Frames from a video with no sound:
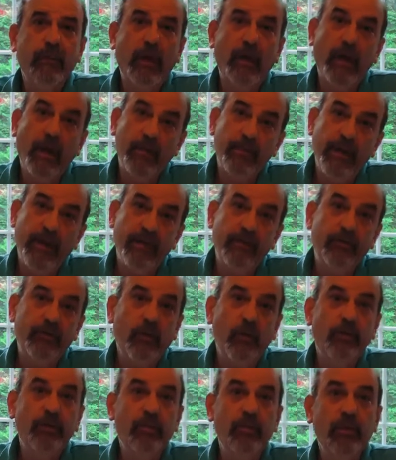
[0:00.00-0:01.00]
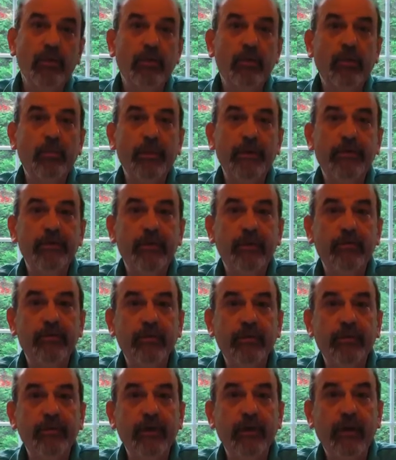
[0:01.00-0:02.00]
I may have told them a little bit
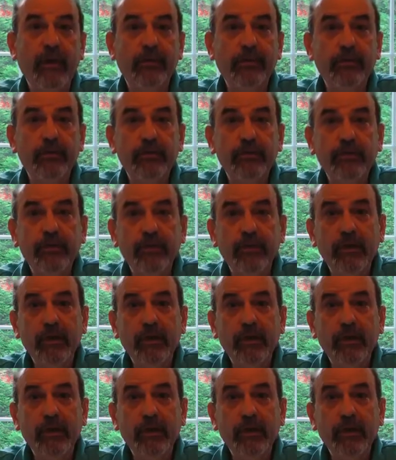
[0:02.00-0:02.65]
different than others,